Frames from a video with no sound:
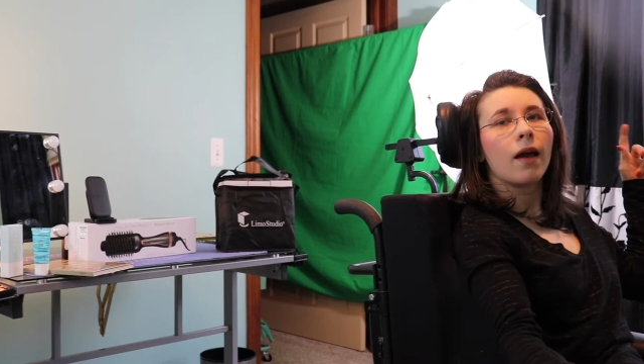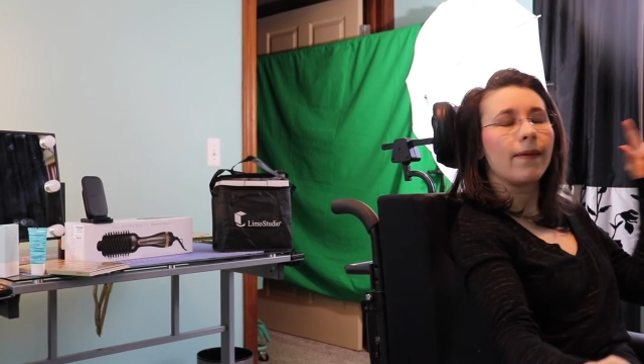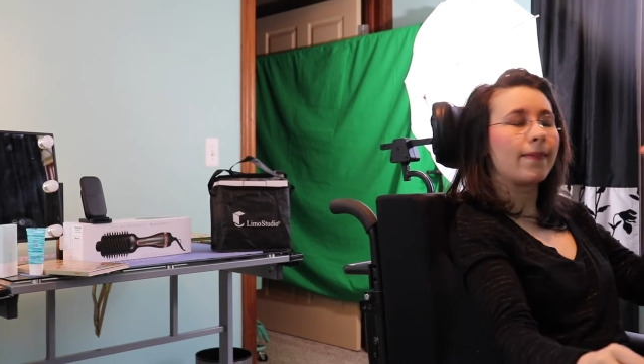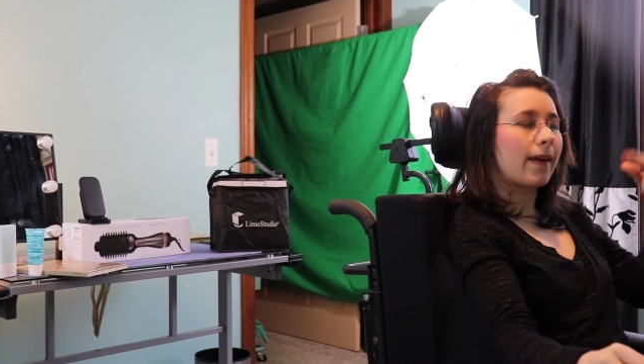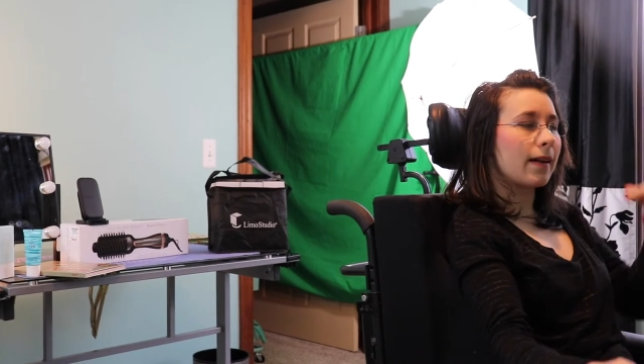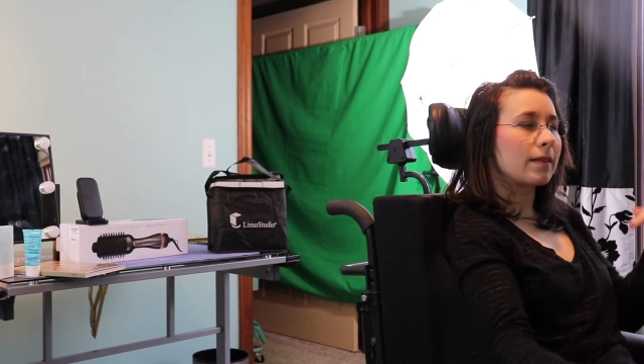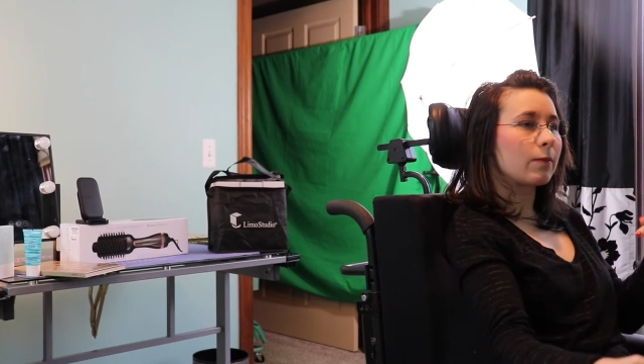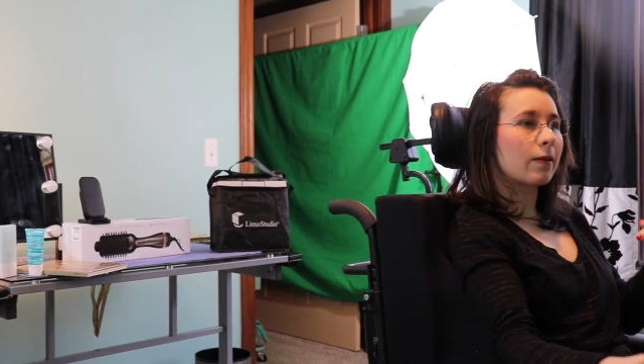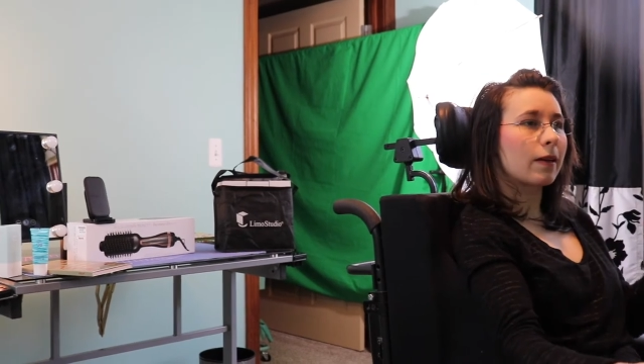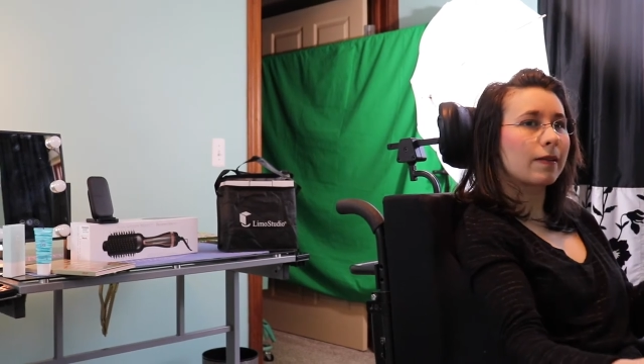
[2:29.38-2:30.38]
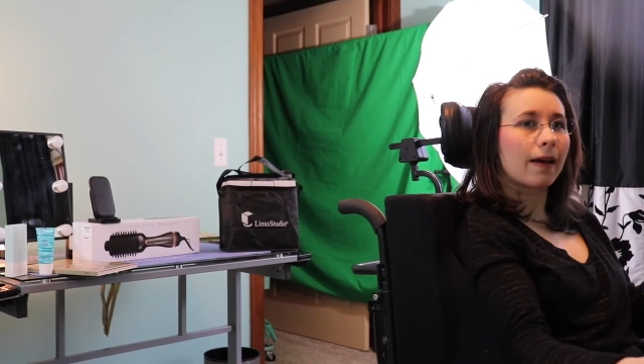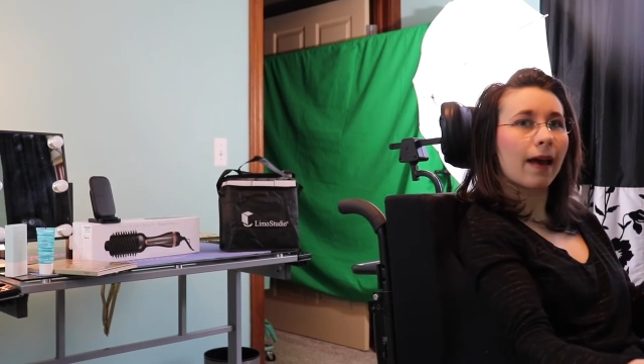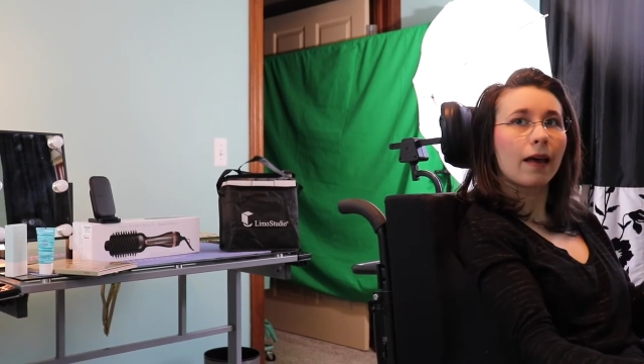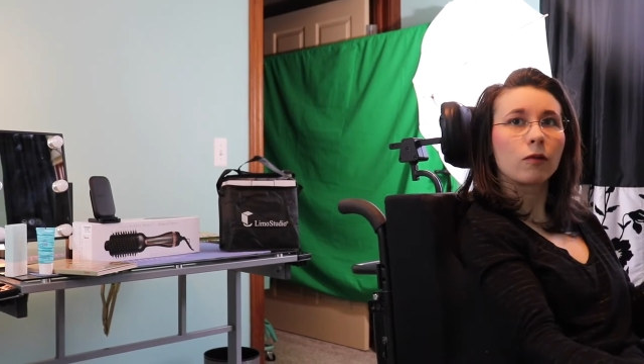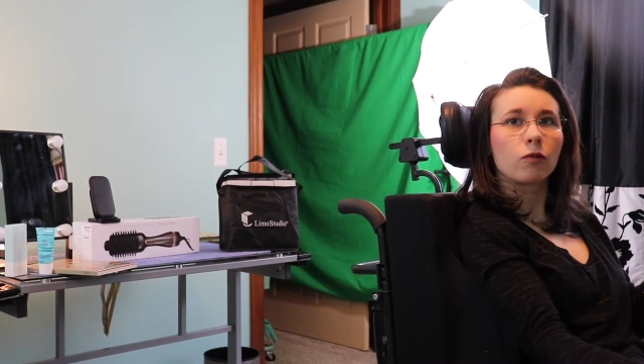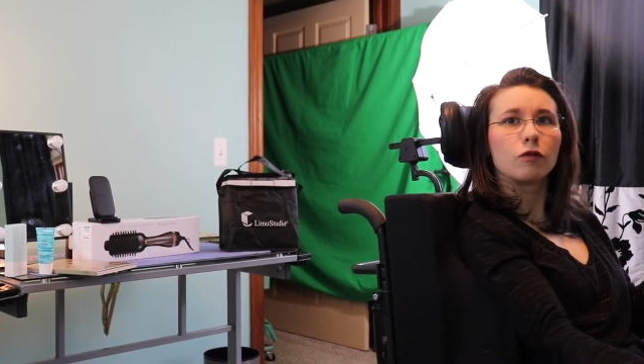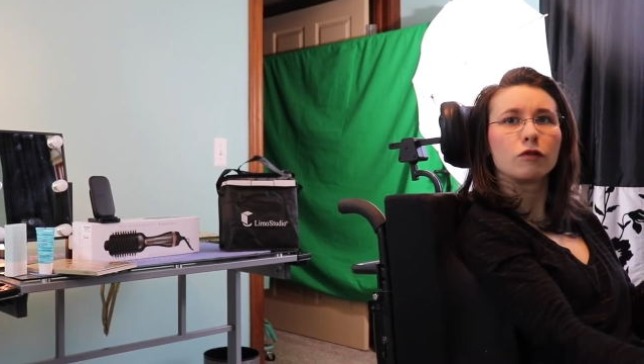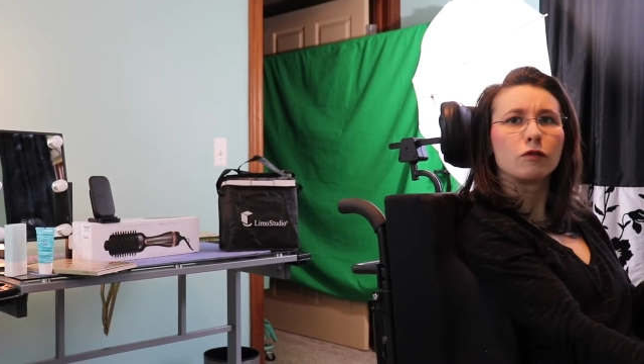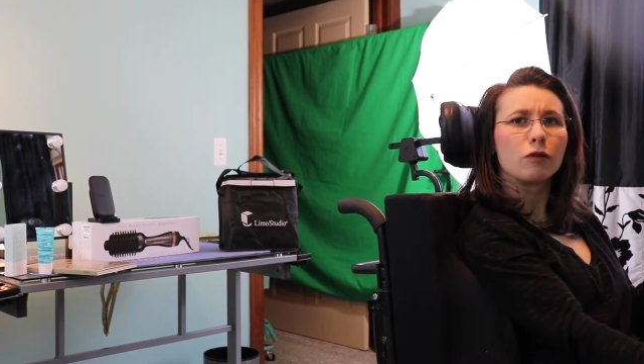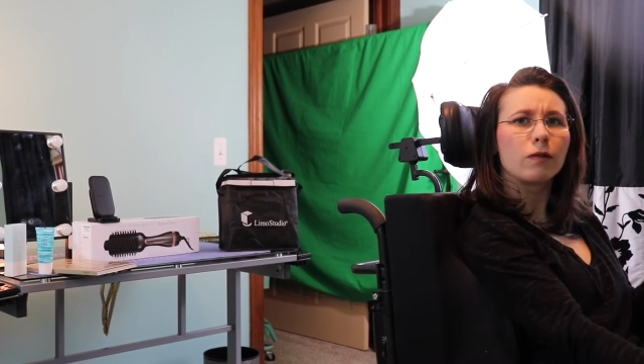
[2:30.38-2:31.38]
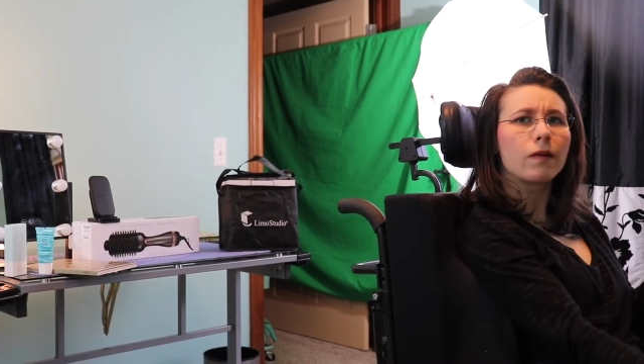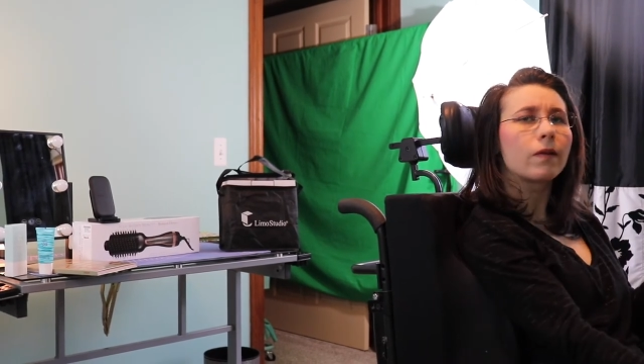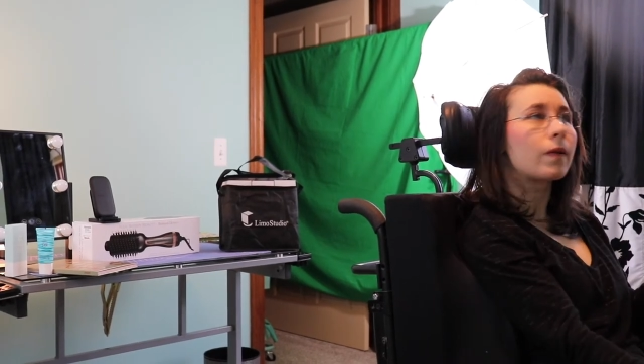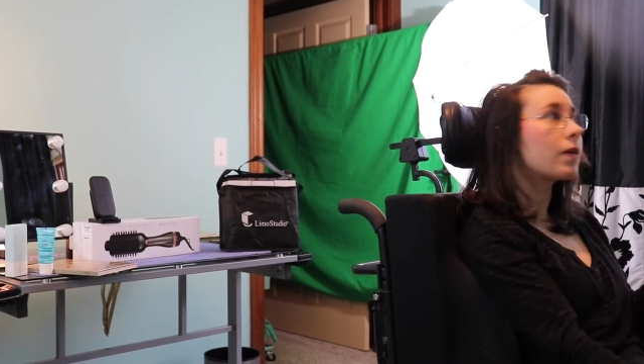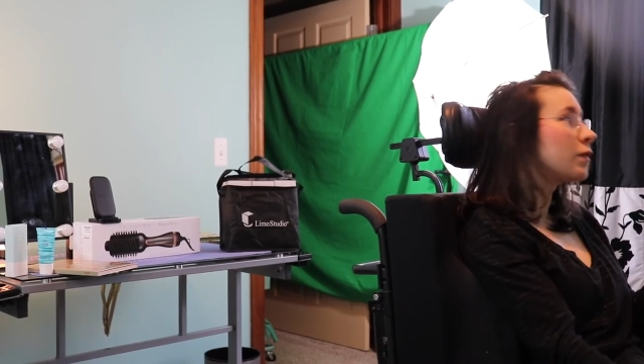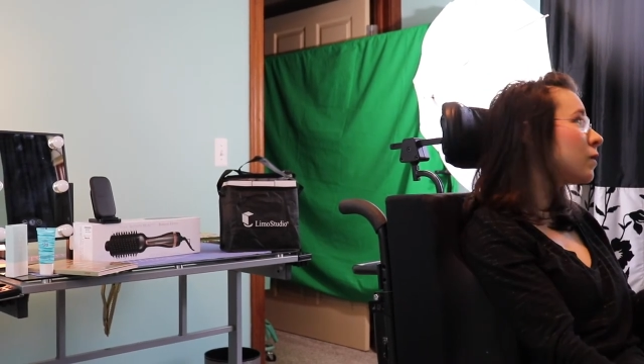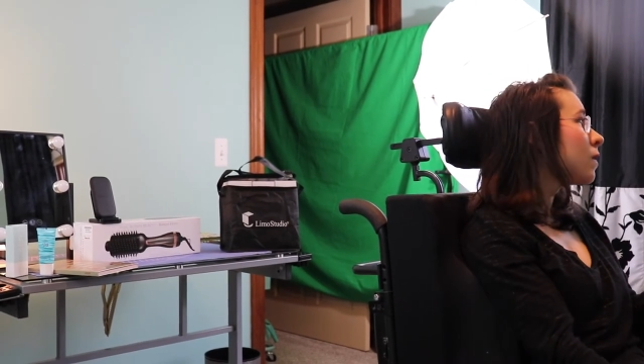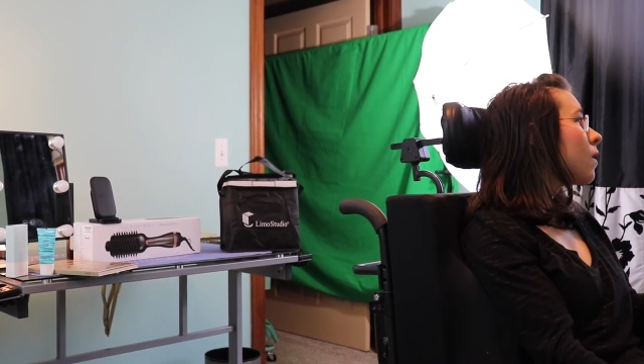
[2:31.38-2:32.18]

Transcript: And that is because I asked for studio lights